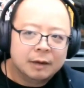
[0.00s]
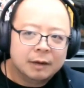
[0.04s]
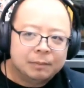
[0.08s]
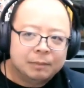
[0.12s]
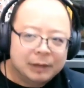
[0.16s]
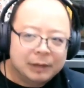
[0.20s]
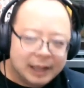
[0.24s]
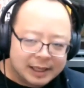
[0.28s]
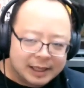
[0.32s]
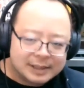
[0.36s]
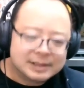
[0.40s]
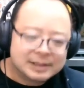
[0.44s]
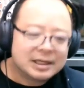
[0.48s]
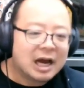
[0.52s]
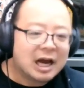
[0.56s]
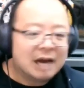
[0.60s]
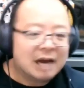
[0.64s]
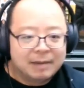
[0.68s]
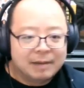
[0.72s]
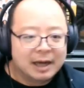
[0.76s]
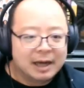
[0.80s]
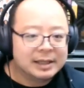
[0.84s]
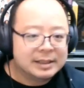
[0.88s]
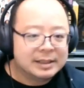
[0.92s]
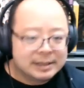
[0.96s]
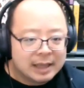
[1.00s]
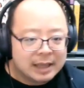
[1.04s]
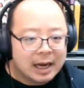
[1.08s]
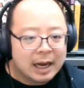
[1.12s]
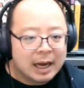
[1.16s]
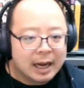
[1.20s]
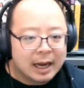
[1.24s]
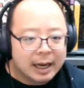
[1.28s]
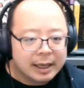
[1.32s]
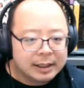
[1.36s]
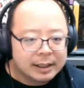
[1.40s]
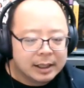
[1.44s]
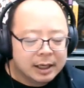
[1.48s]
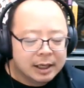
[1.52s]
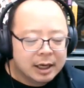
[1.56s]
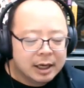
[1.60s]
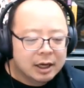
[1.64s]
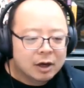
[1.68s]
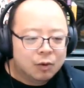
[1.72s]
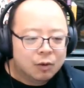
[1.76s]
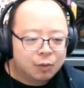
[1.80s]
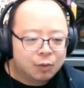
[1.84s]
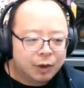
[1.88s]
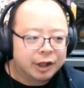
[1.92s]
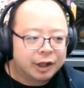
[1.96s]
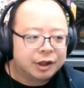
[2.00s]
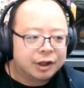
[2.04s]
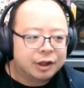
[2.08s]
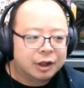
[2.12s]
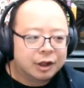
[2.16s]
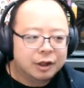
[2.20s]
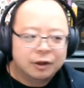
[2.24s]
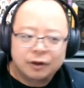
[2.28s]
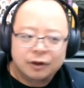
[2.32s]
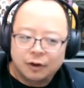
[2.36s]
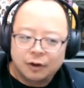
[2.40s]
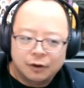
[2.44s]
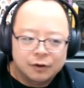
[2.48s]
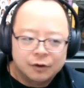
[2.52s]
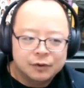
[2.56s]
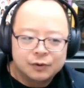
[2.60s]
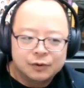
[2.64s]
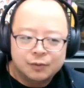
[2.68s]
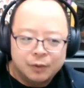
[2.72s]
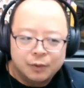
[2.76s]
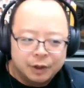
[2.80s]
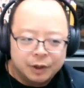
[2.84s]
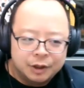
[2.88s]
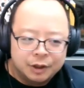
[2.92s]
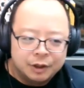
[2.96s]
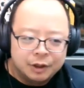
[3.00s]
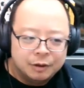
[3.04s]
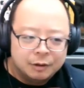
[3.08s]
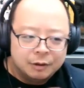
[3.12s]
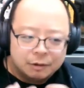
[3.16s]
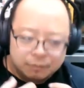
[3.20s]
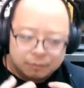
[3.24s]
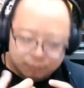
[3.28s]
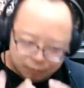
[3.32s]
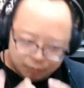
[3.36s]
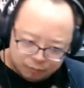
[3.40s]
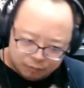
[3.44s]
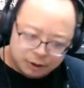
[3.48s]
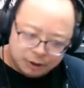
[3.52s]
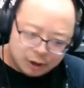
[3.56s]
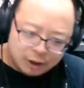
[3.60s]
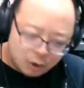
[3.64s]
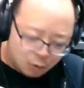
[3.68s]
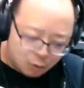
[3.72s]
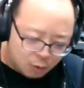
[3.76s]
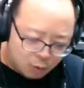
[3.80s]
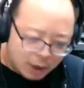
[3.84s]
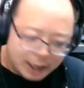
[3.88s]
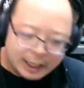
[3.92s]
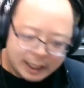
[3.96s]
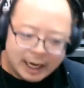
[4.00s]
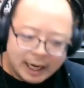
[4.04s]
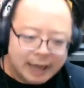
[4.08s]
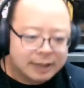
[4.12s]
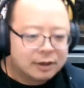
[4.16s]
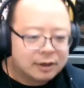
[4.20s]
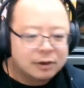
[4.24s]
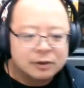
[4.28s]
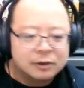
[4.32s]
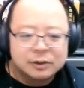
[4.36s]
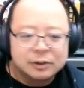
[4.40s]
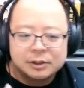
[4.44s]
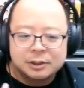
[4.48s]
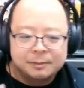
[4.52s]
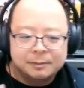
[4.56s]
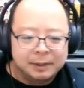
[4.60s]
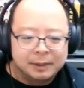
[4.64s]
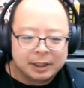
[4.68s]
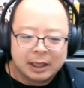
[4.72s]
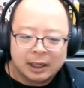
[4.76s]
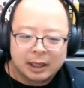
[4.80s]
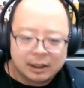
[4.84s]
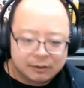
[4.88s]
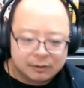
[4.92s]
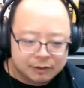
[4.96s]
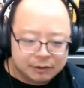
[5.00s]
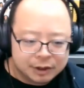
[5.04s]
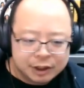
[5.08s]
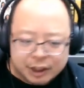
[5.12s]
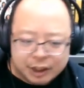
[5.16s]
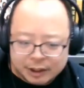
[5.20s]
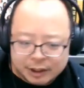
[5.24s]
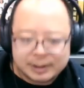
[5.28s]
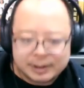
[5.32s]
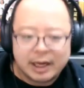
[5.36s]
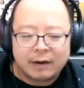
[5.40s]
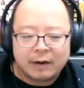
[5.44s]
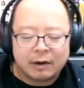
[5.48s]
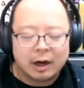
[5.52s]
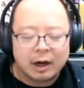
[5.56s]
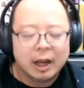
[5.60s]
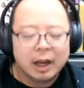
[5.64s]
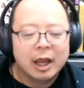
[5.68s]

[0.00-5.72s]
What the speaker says: placed side by side with those with white actors speaking English, etc.